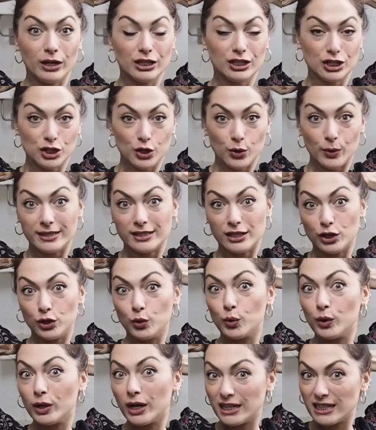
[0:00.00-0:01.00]
to do it so you
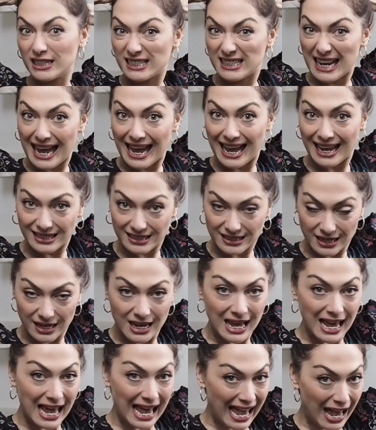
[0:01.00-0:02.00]
can understand
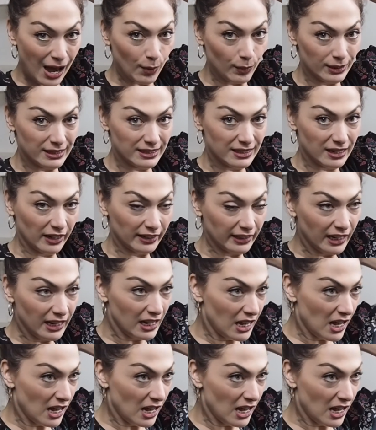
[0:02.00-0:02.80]
how it's done.